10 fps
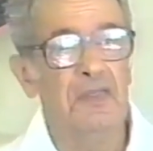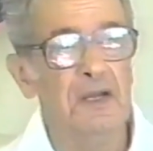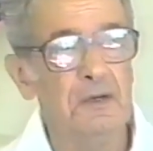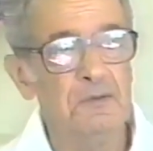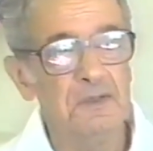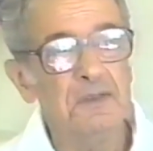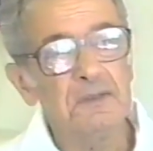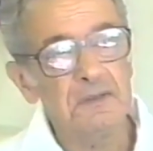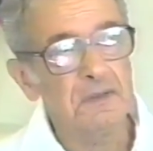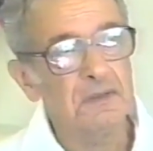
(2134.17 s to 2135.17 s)
Their
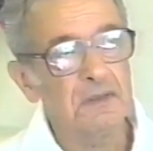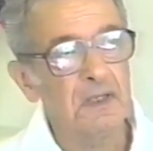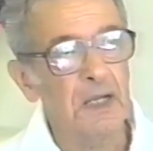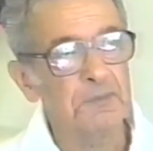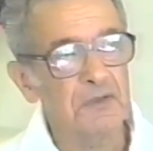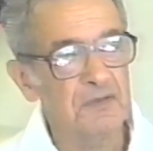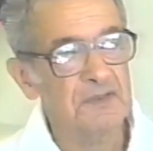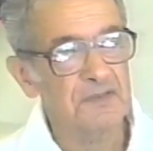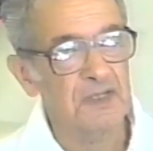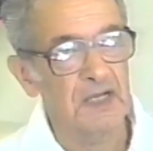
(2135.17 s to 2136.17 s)
role up to
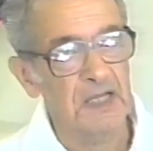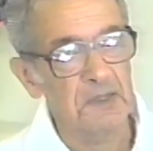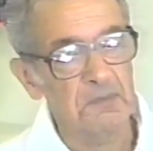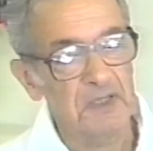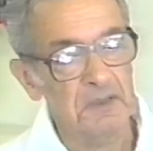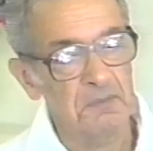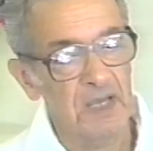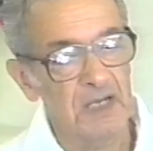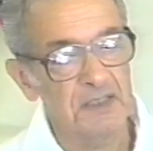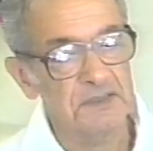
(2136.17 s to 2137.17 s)
this time in
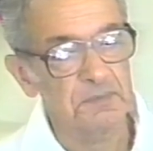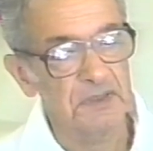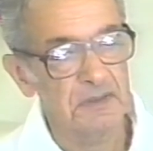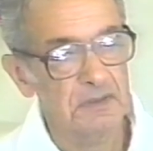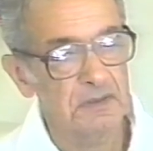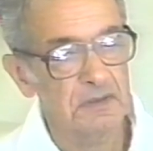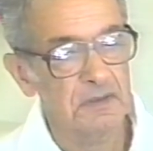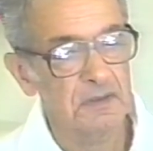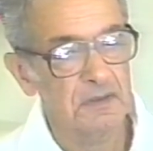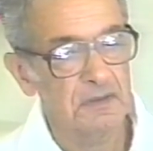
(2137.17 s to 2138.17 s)
management
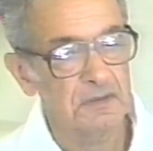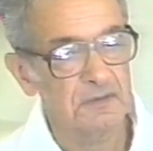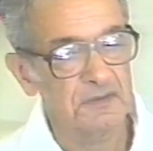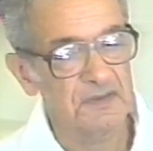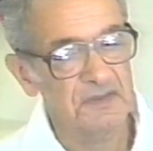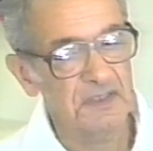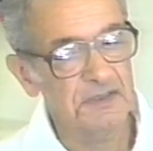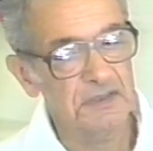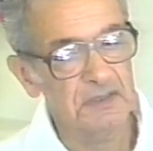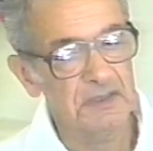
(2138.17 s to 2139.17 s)
was
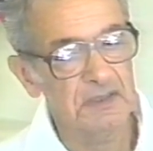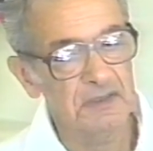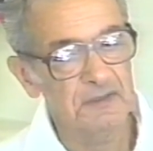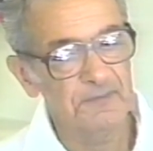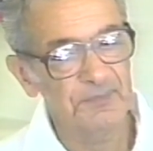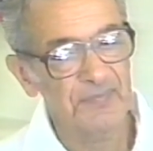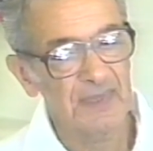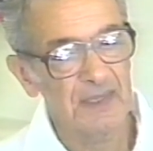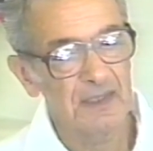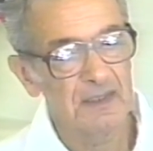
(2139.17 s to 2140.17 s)
essentially
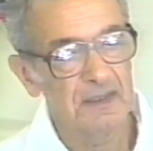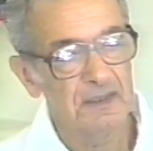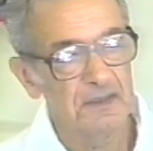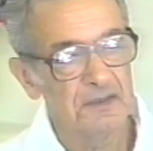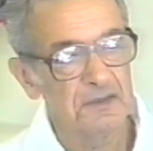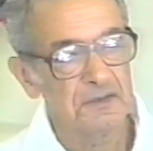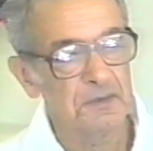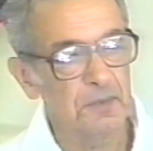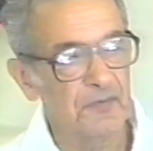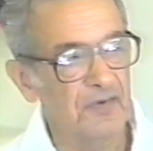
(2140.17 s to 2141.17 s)

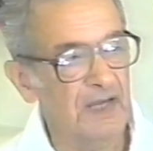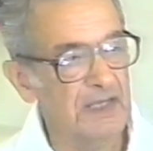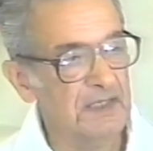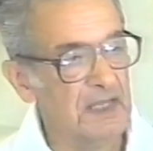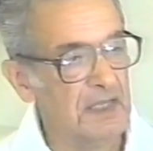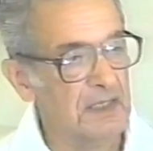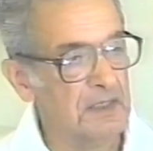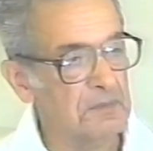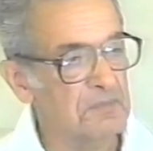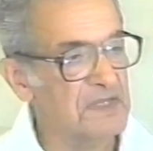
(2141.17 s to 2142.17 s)
to provide
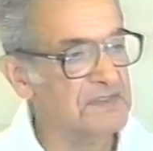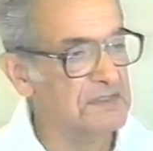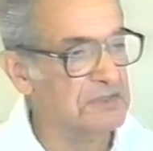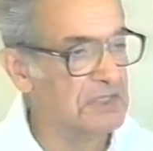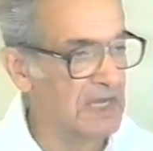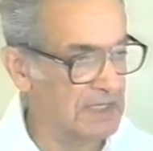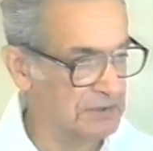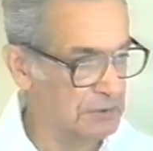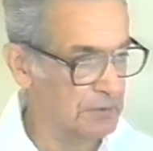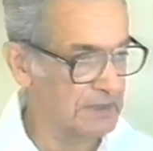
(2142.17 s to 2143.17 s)
a message
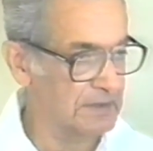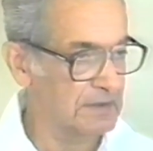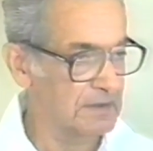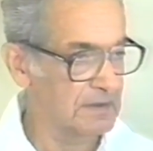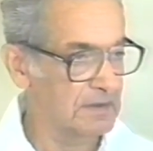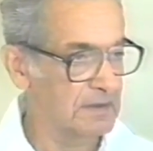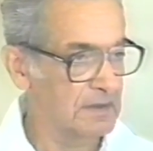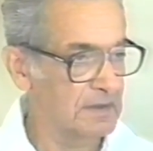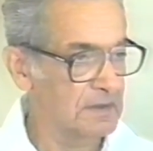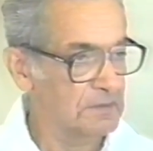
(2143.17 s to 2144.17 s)
conduit
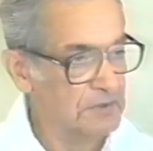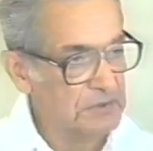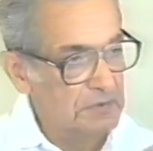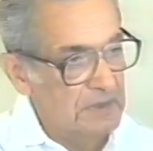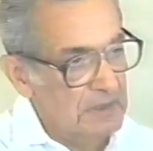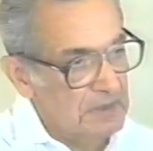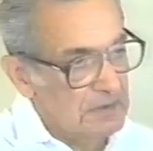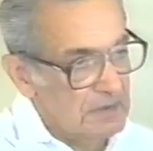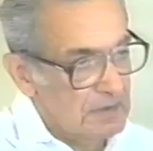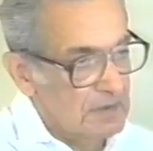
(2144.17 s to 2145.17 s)

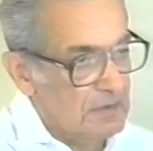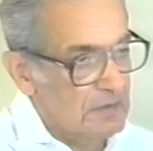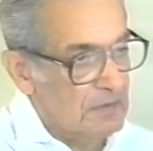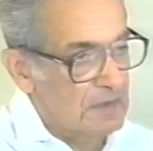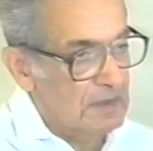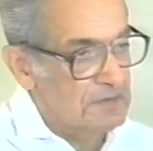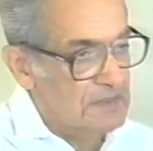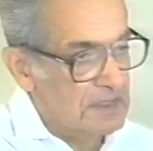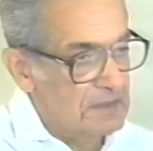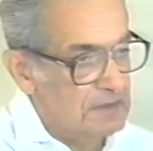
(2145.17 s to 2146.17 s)
between the
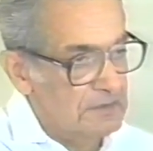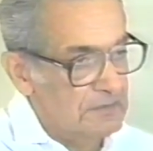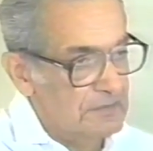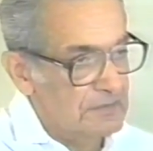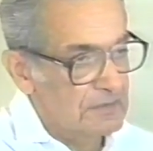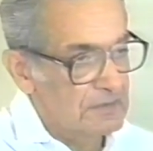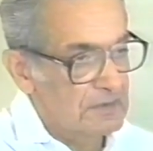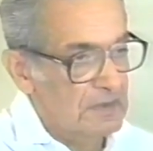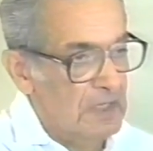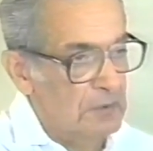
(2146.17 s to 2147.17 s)
executives
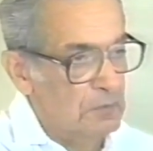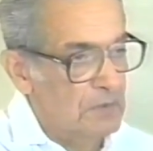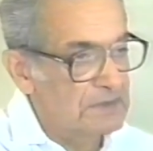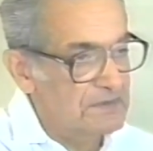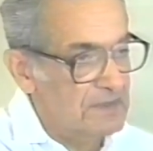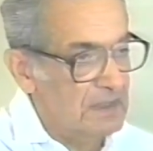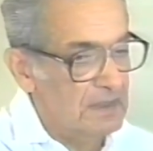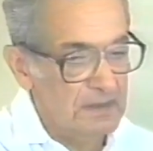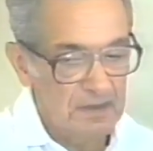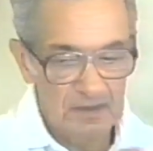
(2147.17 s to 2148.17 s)
on one
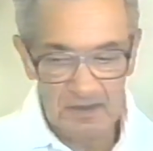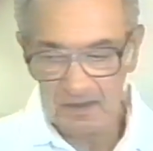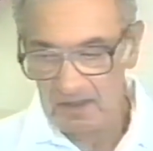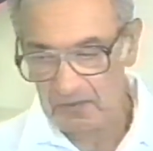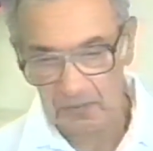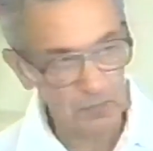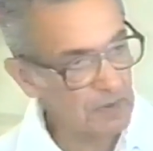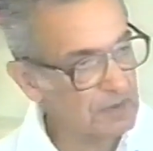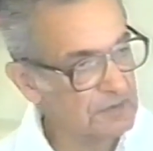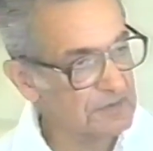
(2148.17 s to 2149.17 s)
side and the
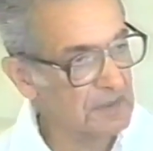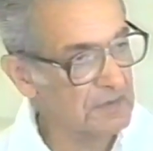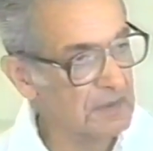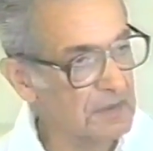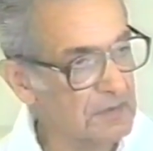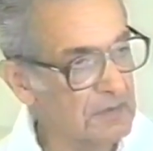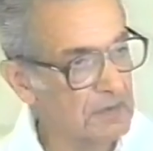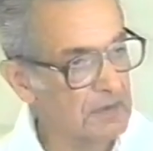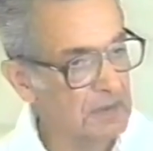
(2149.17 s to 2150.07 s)
workers on the other.